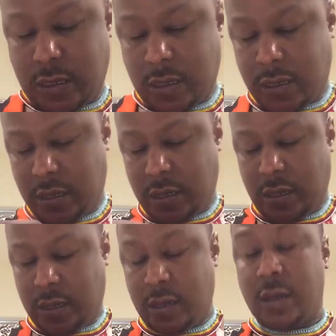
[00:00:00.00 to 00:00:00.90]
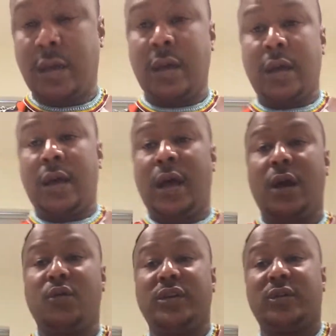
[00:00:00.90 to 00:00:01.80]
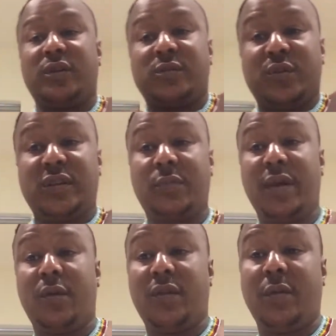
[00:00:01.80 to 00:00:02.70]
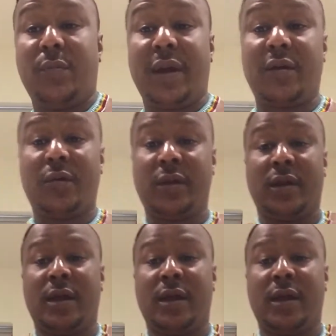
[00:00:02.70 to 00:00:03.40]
I wish there was music playing on the background.